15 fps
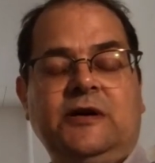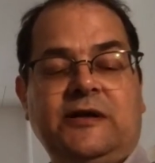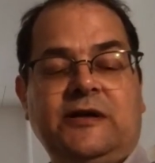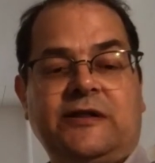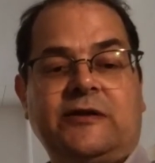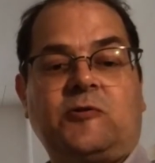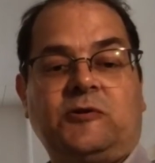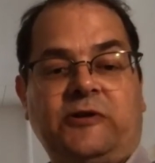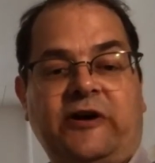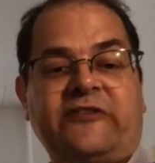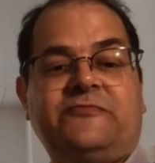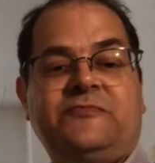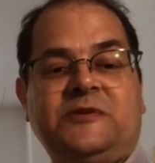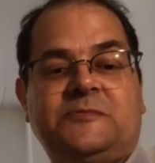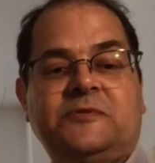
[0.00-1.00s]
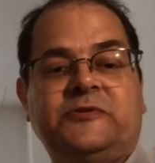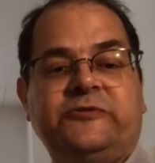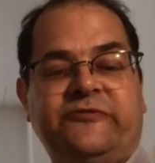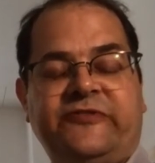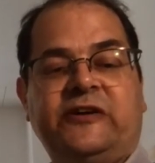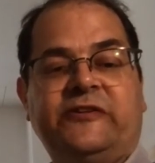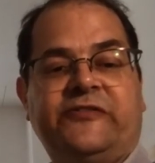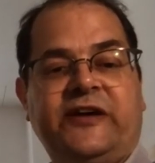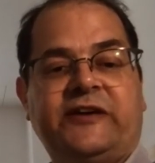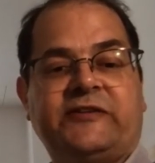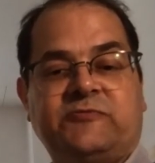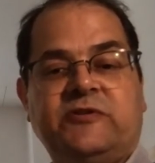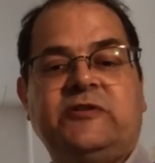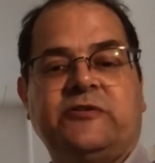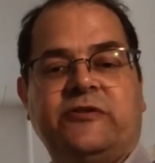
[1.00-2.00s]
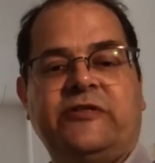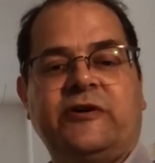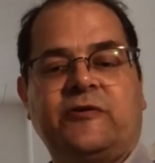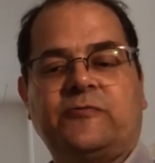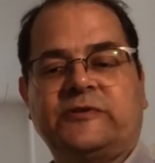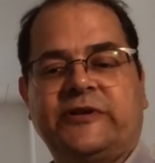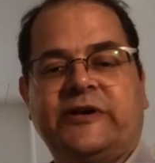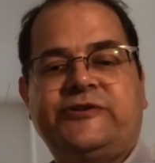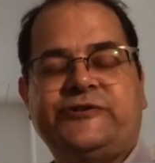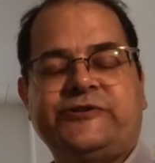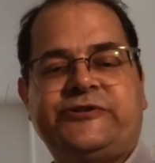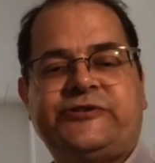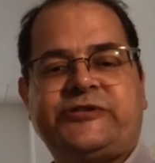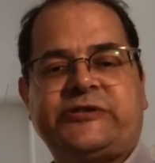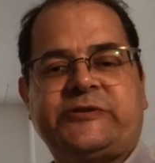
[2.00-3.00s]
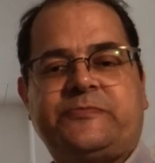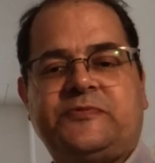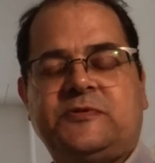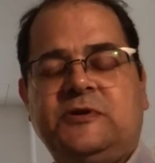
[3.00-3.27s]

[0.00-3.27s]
There were a lot of people who felt that their relationship